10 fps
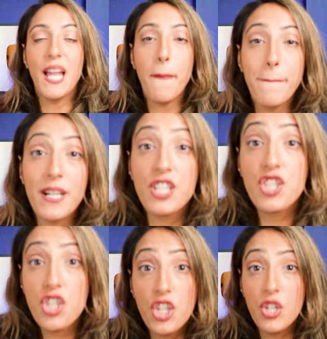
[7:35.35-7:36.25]
Number
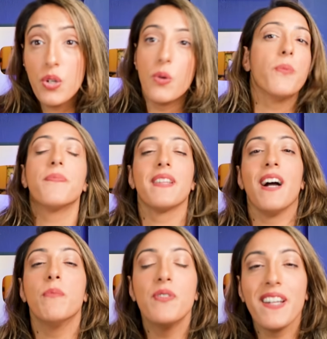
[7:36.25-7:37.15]
two,
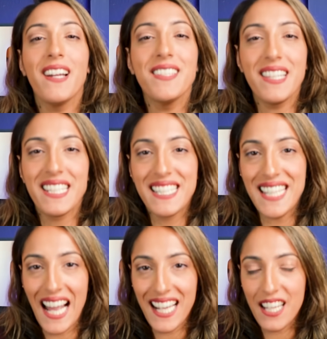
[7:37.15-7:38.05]
now moving on to the
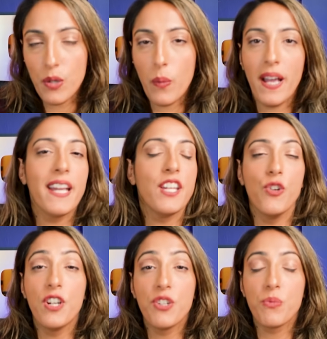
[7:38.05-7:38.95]
second way
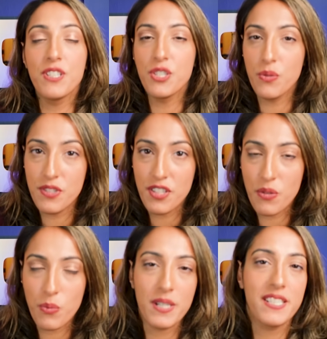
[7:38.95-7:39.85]
you can reduce
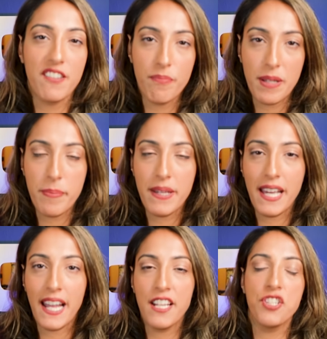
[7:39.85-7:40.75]
your risk of B
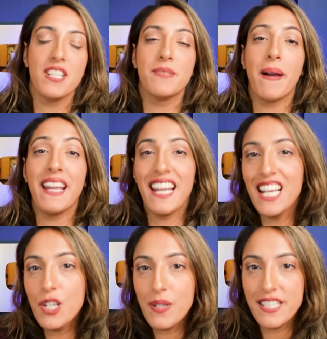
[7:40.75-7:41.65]
P H is by
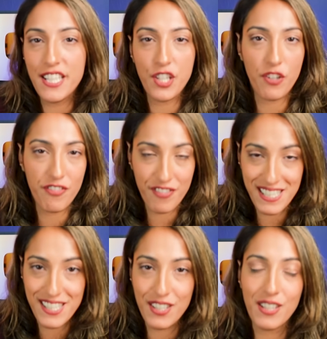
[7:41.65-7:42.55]
increasing your
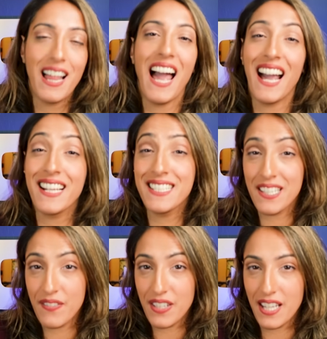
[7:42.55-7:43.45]
physical
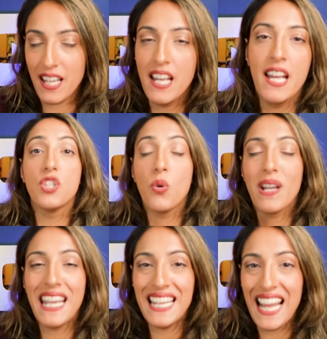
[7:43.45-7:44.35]
activity.
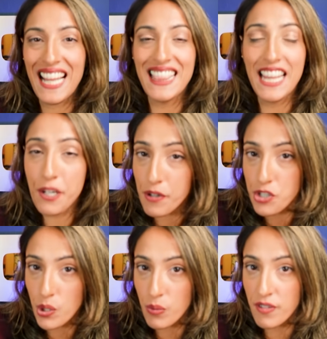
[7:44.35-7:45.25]
So in a
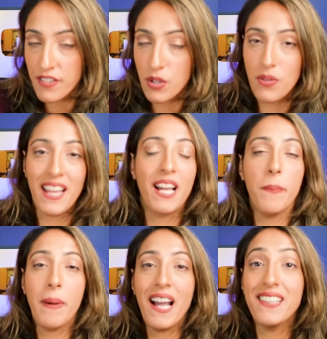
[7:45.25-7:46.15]
literature review, they
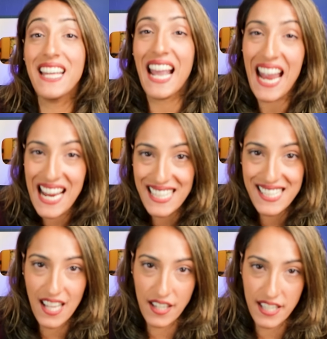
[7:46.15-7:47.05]
compiled eight
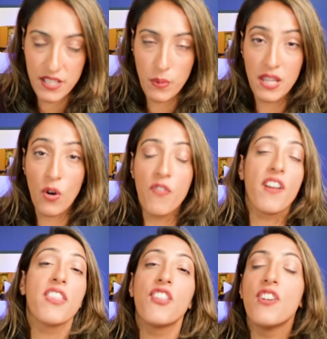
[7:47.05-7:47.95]
studies with
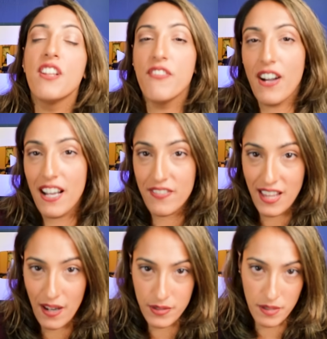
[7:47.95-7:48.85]
over thirty-five
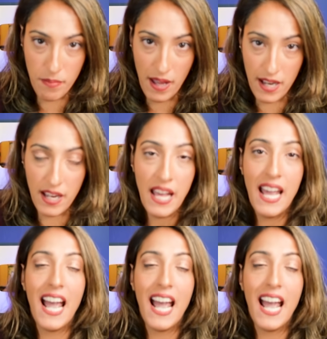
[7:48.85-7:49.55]
thousand men.